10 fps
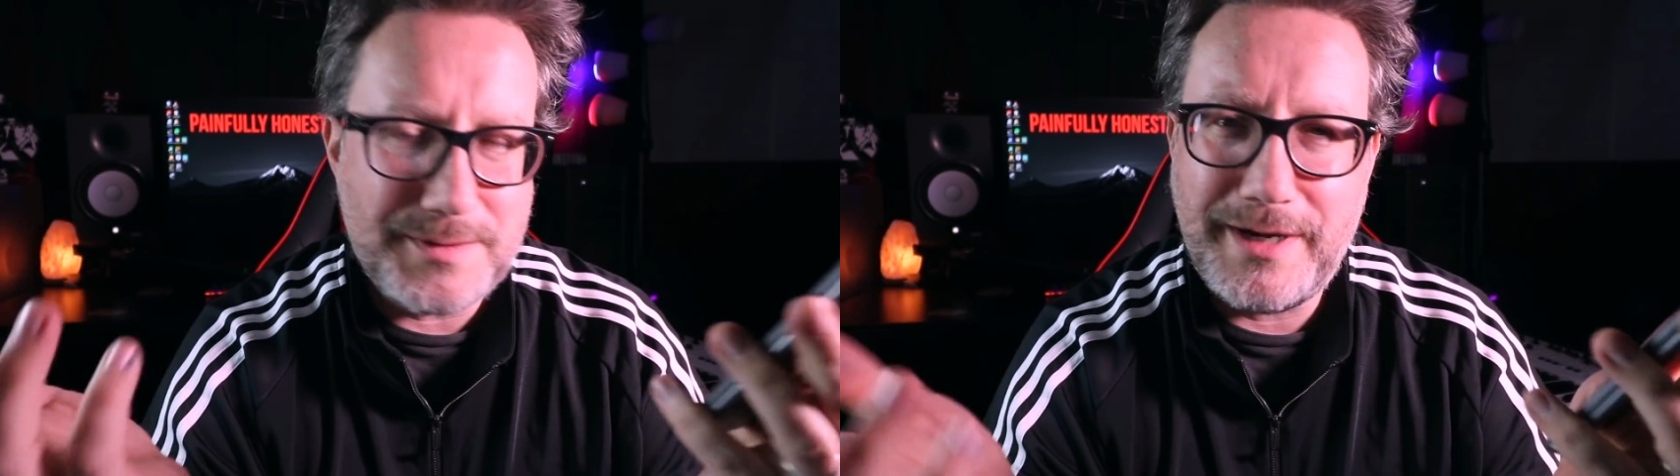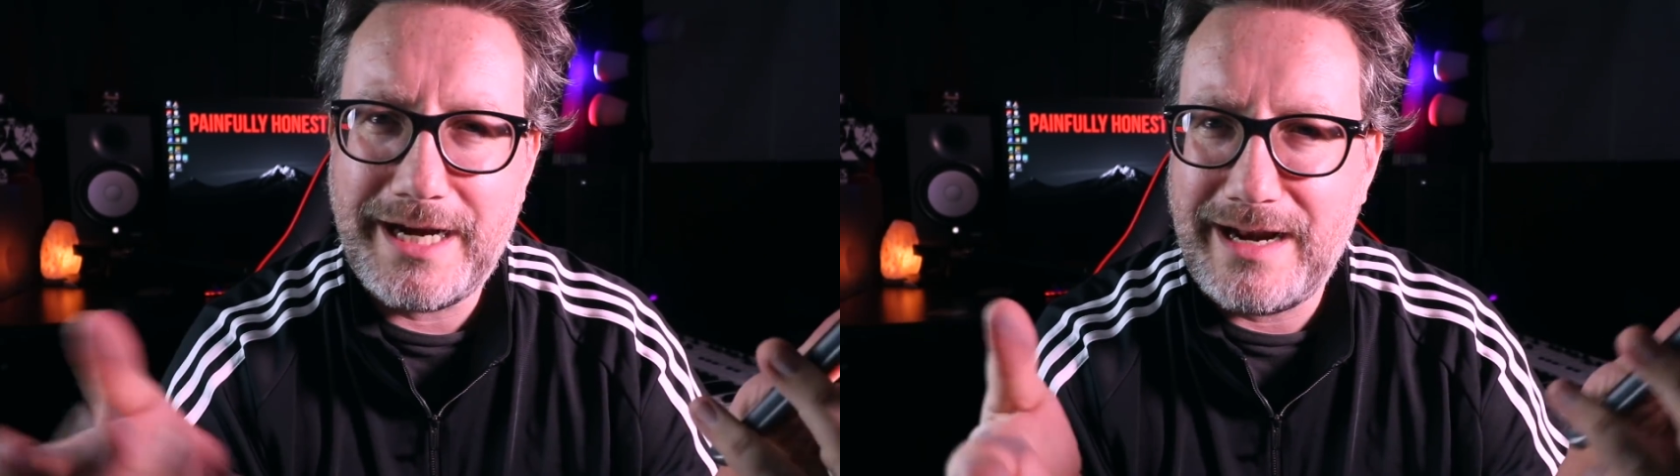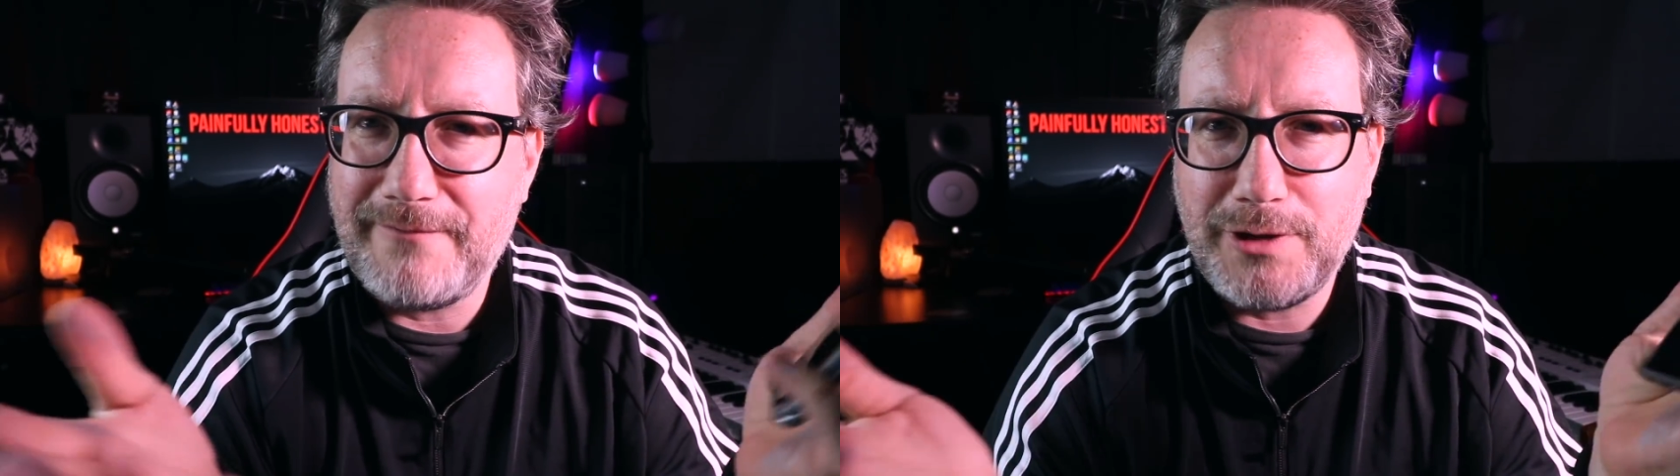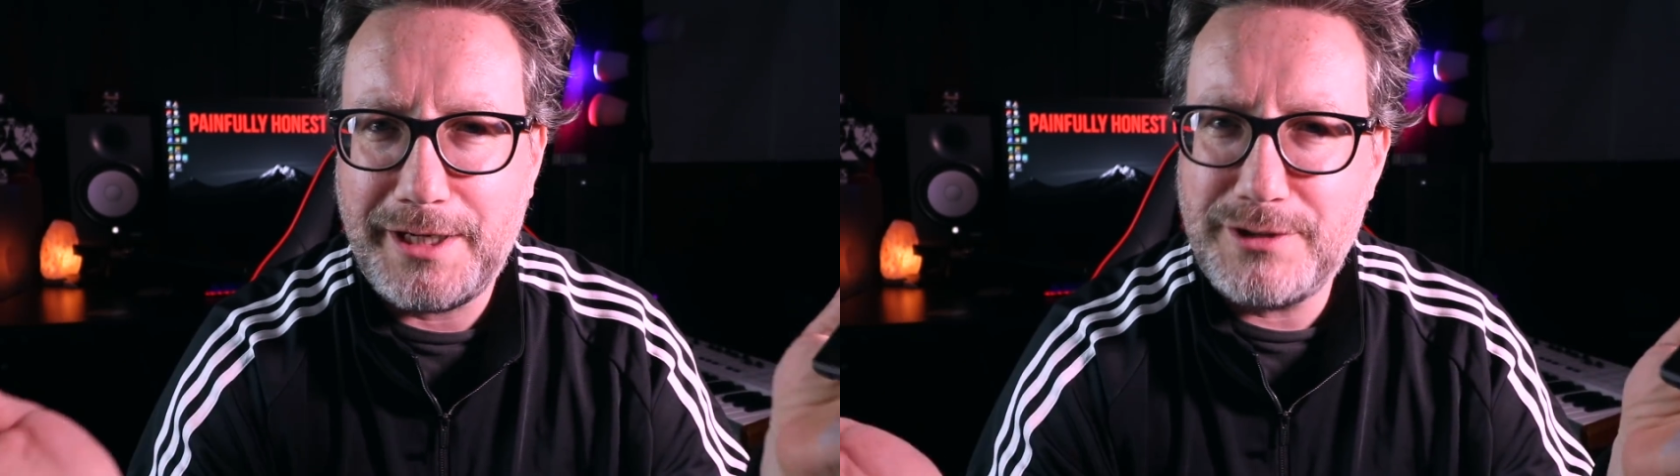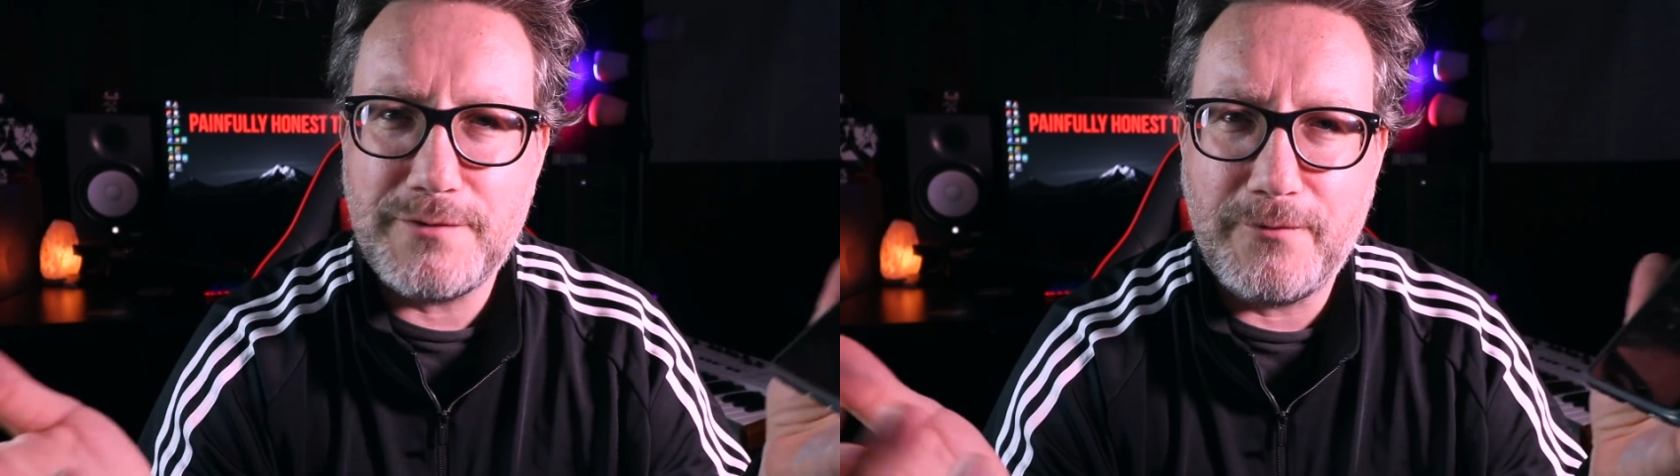about it after I
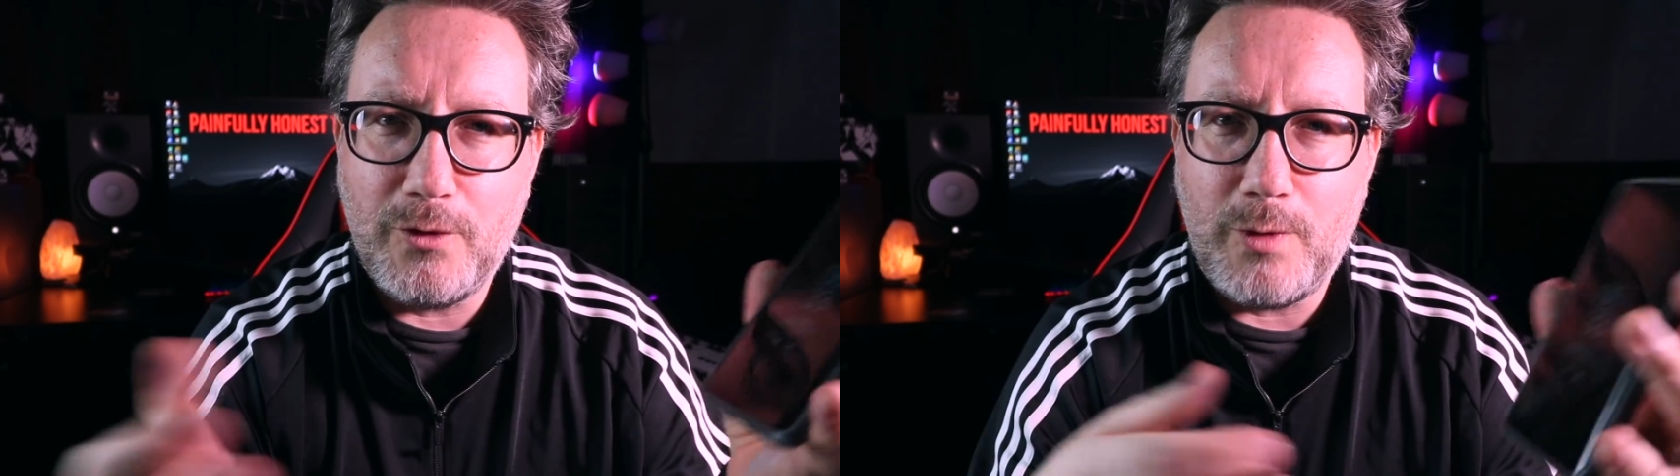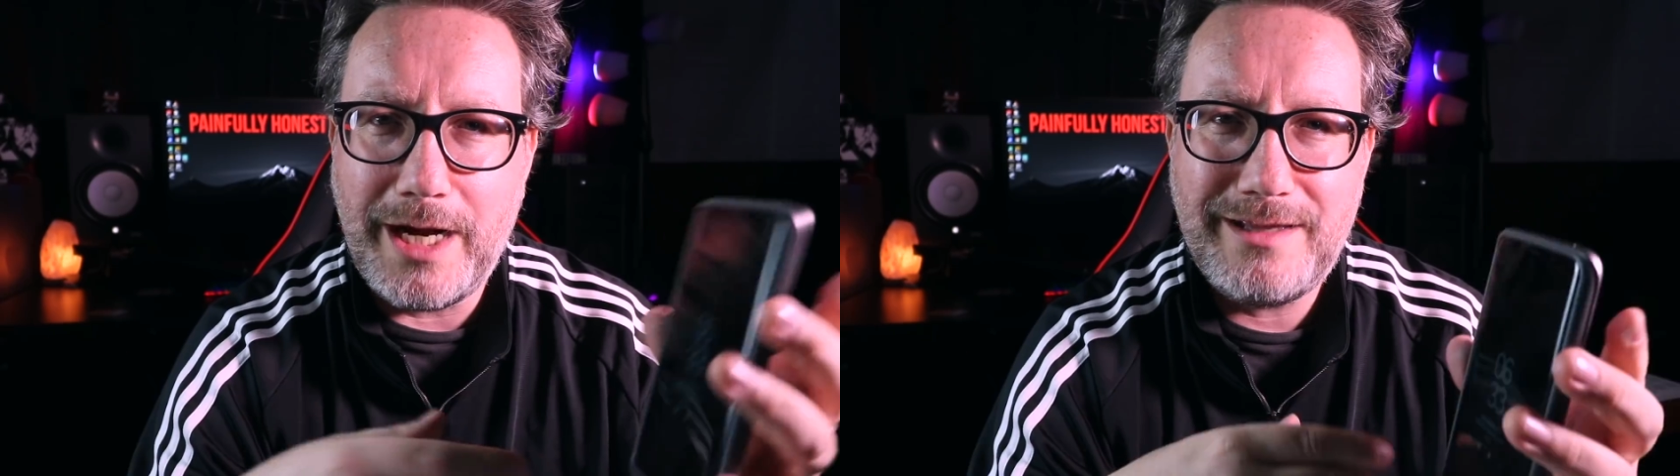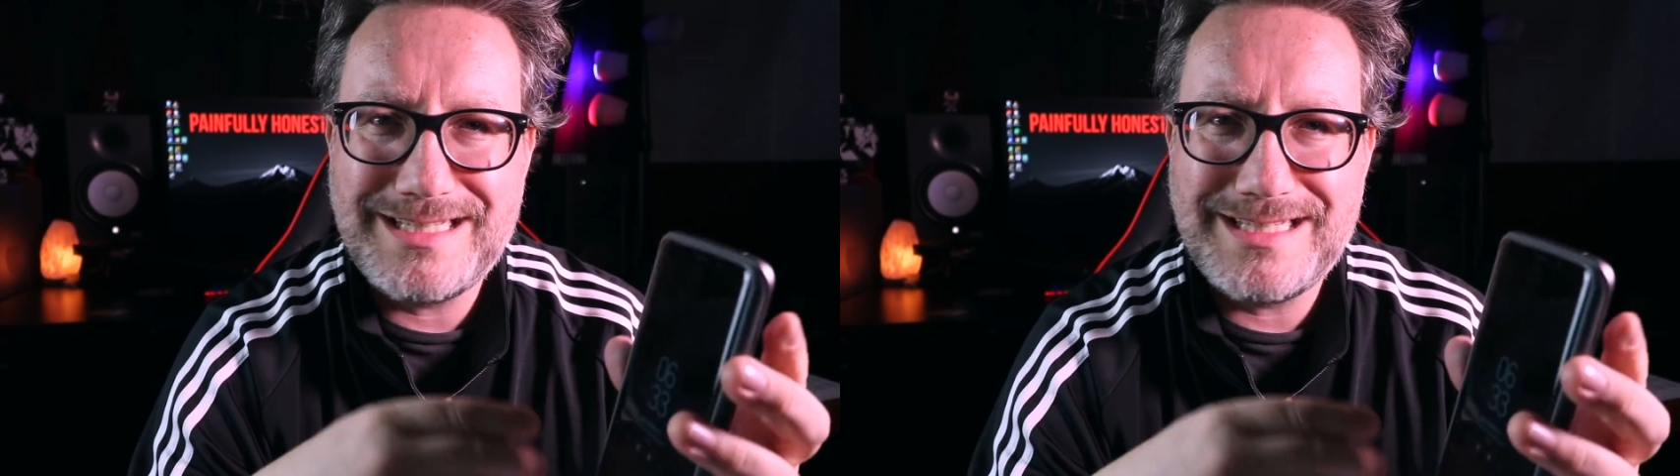use it for a while.